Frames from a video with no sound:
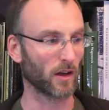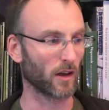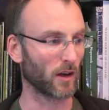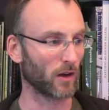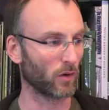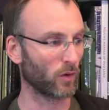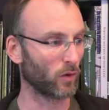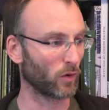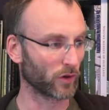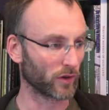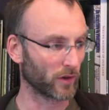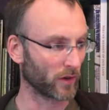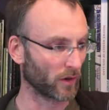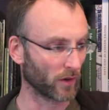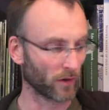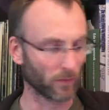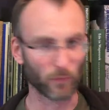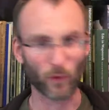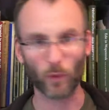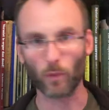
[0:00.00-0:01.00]
or
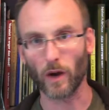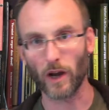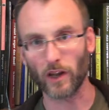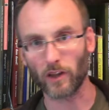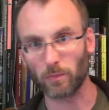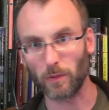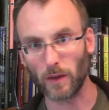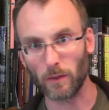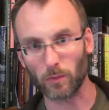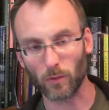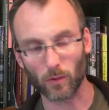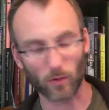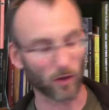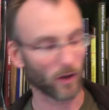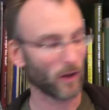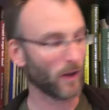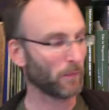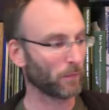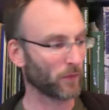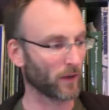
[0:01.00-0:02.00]
the white people
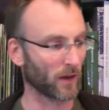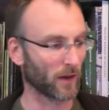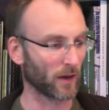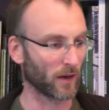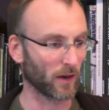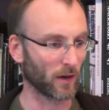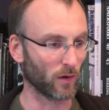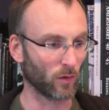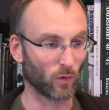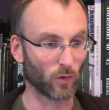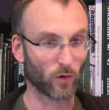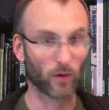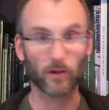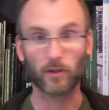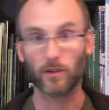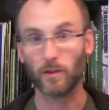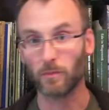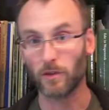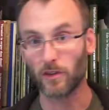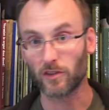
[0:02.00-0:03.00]
or
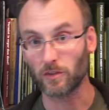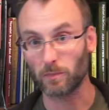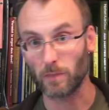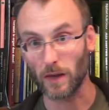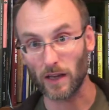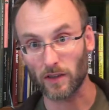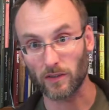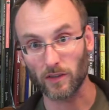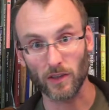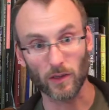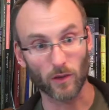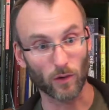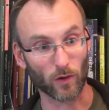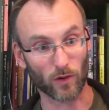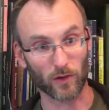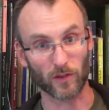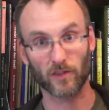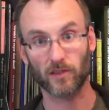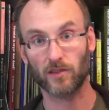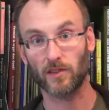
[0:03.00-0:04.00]
the municipality or
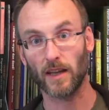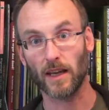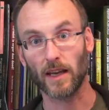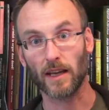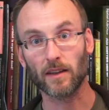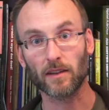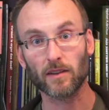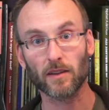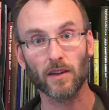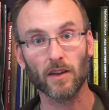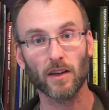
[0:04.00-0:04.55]
the state.